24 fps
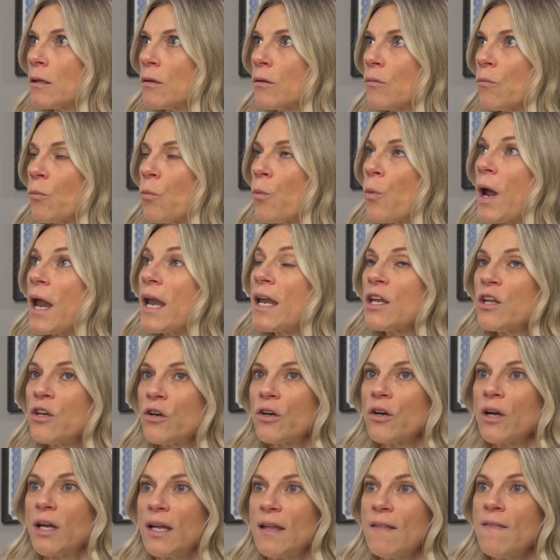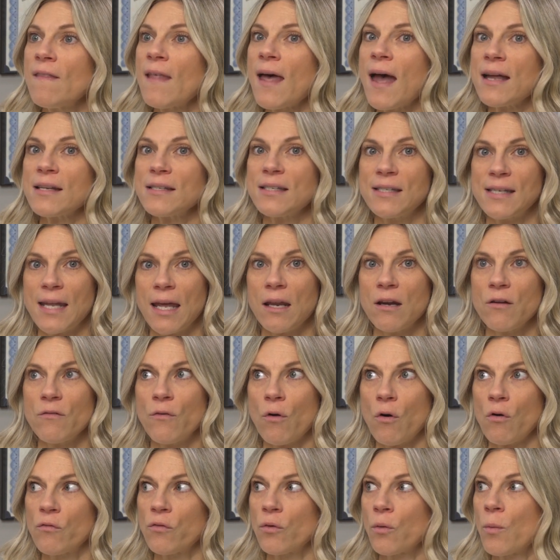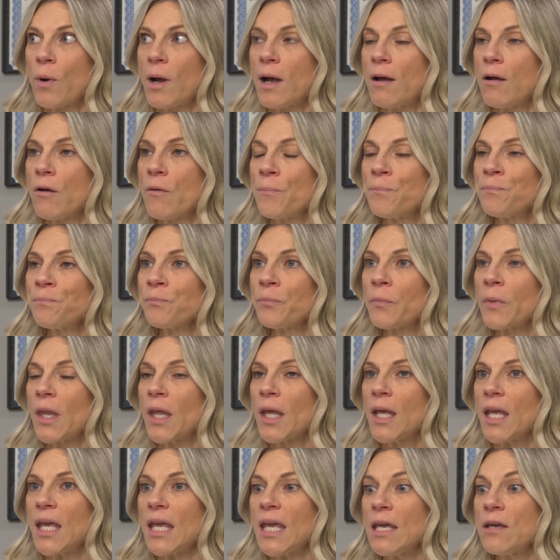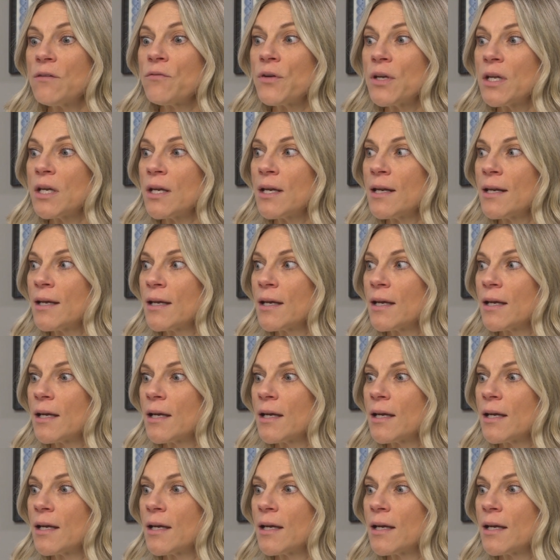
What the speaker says: when you're in that state of overwhelm, even